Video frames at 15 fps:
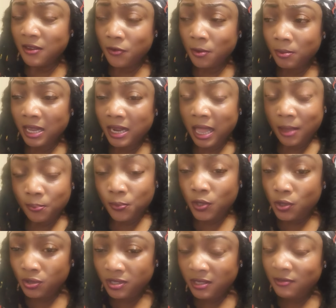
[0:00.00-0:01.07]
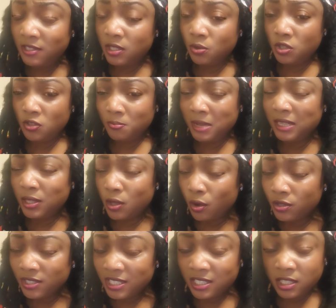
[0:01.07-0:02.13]
from that abusive situation, that
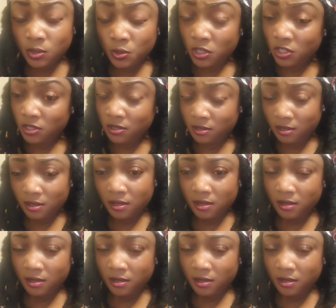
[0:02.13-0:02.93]
toxic situation.